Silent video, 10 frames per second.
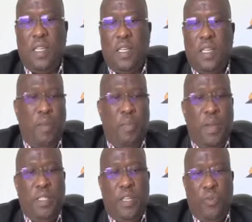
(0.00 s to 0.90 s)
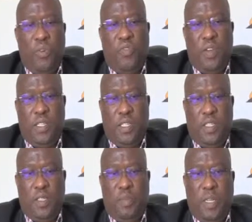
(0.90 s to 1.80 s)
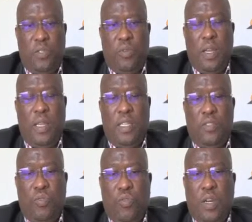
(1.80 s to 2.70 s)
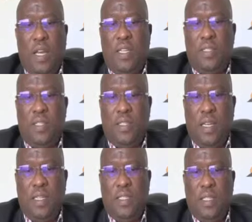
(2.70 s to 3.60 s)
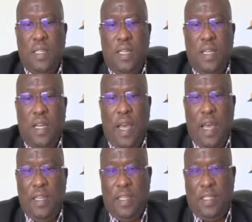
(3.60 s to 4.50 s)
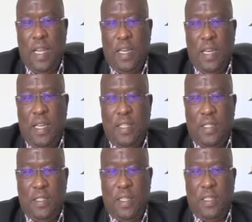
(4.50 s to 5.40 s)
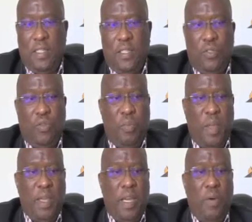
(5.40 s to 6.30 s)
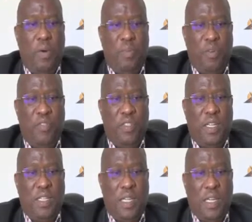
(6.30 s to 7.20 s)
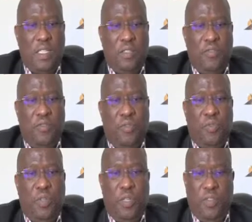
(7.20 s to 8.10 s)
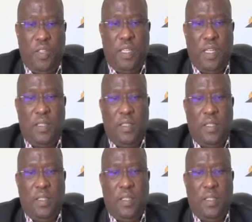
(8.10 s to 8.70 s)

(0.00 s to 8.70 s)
and building new factories, particularly in Kucha SEZ and East London SEZ, to make our province attractive to investors.